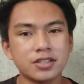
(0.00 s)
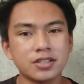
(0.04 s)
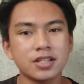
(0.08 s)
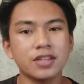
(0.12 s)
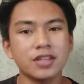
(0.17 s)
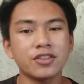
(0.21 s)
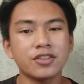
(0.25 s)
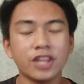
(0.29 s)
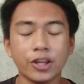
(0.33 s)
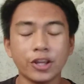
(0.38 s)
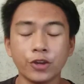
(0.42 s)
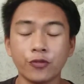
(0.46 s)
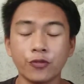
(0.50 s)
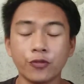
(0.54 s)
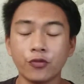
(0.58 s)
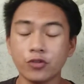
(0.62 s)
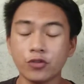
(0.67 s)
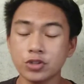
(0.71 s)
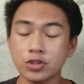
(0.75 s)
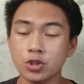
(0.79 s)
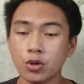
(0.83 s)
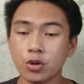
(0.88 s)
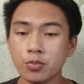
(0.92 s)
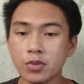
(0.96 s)
And thank you
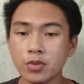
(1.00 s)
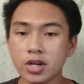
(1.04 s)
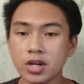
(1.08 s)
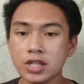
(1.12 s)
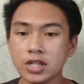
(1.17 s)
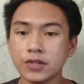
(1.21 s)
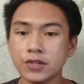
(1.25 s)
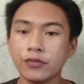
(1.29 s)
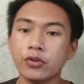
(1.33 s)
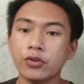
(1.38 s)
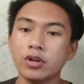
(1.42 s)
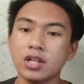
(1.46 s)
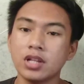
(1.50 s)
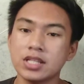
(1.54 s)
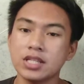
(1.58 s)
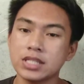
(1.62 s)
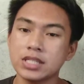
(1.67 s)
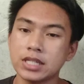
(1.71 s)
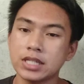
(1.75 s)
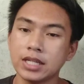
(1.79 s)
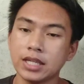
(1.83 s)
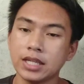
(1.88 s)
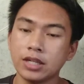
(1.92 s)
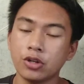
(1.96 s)
so much for
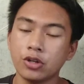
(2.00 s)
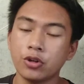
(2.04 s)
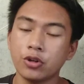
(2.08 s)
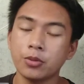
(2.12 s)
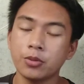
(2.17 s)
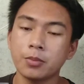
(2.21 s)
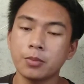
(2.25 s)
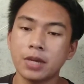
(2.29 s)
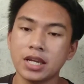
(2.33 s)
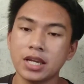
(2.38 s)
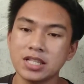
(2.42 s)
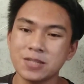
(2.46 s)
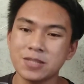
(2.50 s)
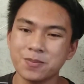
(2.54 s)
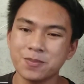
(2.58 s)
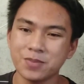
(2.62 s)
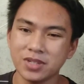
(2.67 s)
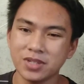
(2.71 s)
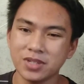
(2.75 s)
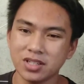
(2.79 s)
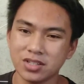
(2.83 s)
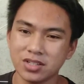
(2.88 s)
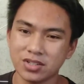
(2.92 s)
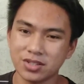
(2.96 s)
listening on my
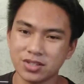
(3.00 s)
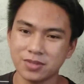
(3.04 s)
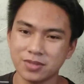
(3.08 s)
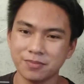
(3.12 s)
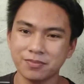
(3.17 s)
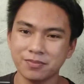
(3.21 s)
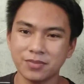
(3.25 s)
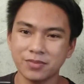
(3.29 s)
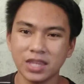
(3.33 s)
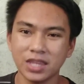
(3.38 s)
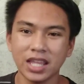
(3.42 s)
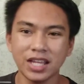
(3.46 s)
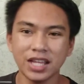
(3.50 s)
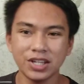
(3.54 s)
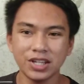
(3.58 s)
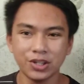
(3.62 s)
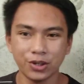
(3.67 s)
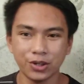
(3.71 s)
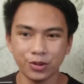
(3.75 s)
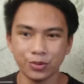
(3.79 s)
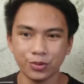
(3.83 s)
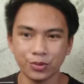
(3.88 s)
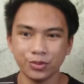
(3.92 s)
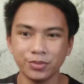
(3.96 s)
speech. Thank
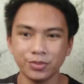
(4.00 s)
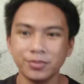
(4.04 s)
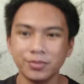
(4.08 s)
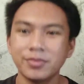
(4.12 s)
you.